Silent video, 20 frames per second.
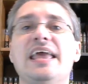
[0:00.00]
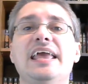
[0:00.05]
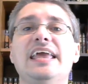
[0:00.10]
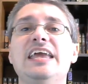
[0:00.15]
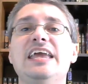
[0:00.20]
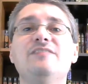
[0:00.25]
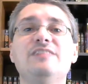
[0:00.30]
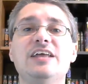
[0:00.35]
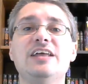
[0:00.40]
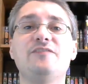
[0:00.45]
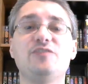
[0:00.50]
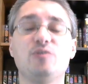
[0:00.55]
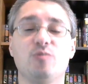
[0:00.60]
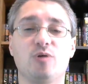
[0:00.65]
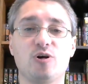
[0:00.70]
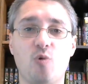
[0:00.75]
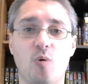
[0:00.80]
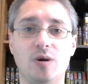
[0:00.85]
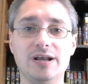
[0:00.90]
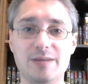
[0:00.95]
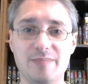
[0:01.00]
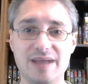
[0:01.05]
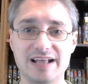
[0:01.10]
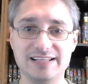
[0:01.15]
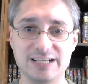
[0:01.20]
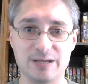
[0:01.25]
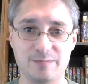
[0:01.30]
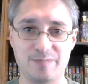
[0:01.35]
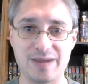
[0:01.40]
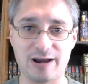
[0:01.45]
even if you were going to make
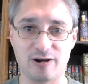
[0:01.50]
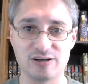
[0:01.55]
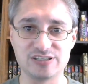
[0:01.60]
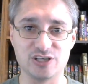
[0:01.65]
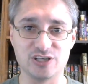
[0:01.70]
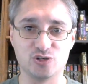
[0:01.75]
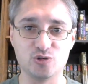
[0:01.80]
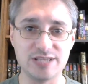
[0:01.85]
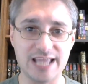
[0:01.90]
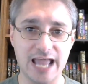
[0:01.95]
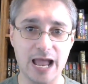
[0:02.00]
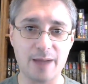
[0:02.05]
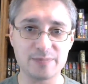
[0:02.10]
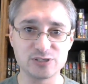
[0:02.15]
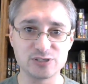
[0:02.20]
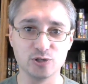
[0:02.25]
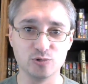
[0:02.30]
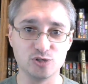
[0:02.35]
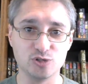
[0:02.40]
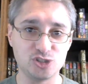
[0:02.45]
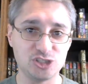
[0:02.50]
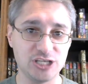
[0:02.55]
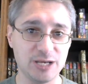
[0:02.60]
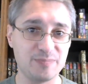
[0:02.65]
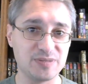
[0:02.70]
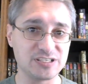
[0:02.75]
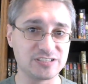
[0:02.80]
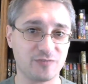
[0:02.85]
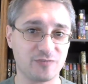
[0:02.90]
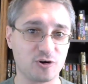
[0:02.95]
the comparison to the absolute
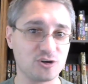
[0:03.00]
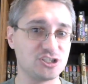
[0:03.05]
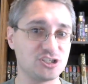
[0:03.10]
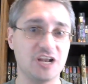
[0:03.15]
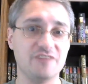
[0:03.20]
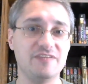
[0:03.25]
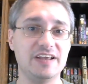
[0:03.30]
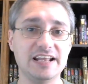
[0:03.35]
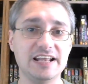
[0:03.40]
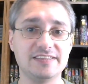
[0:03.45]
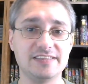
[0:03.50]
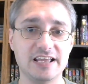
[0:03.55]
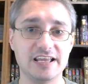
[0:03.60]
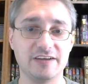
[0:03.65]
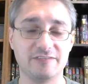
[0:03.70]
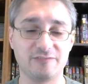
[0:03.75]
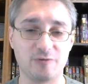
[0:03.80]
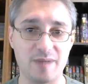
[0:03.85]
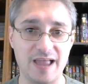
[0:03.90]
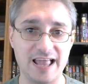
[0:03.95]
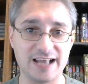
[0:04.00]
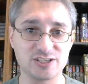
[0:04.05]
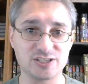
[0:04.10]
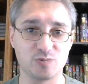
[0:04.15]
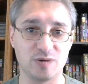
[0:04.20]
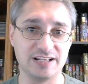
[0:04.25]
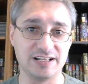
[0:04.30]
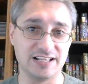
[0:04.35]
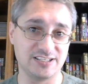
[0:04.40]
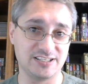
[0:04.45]
cheapest version of anything from
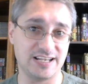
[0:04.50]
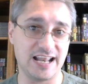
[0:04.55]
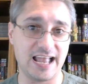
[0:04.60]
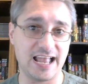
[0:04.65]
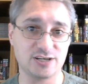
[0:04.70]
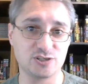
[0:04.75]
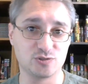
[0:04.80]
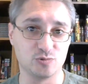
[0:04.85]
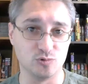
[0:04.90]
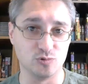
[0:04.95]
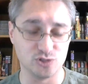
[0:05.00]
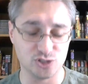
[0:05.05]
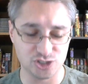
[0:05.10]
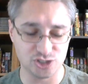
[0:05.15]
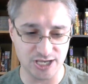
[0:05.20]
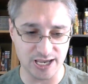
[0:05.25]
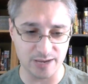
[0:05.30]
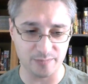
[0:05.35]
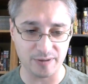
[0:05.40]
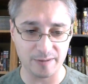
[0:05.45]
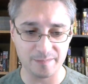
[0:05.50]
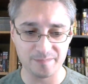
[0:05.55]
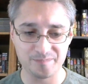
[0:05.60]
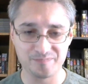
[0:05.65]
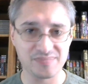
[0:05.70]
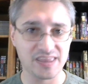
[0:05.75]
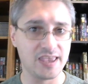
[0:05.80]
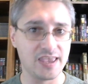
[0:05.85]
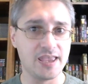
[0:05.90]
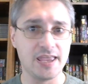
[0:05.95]
X-Wing that's an actual ship,
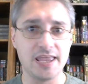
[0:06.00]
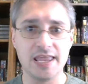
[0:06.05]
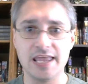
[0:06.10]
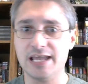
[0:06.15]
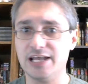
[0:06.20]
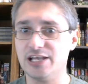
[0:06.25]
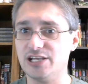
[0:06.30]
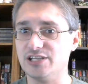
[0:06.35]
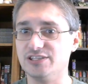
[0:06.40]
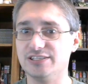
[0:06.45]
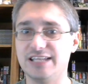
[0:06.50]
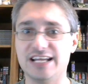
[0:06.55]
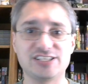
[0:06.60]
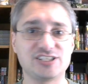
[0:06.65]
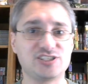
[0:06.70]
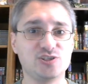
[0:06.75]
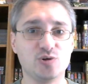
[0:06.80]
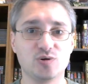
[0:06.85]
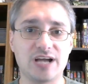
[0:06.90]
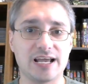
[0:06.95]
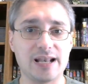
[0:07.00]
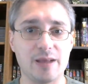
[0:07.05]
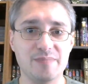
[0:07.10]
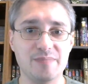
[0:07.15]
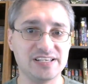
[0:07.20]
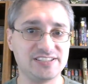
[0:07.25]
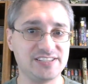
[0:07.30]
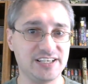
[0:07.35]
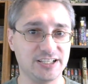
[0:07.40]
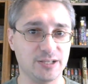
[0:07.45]
that's still kind of
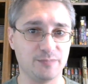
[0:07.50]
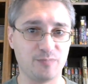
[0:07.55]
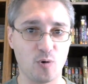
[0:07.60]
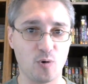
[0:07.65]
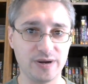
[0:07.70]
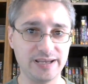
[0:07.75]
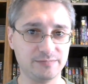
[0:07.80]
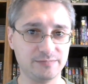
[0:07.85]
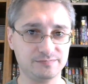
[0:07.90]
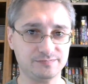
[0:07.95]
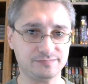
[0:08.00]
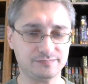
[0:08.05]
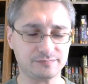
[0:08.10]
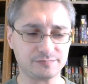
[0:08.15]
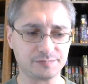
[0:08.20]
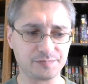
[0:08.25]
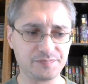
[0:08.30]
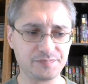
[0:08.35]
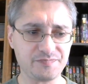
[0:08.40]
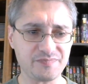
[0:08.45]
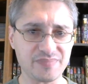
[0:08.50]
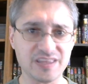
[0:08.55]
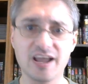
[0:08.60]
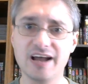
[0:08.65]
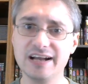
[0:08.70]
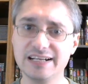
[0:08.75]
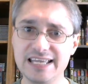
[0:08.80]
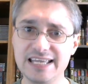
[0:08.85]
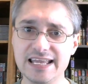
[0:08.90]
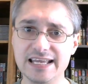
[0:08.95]
missing the point.
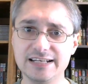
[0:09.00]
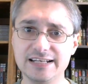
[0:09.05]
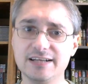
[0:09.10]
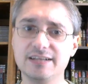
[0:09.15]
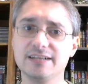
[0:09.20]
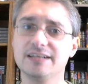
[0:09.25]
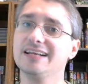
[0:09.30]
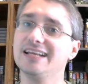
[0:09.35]
Again,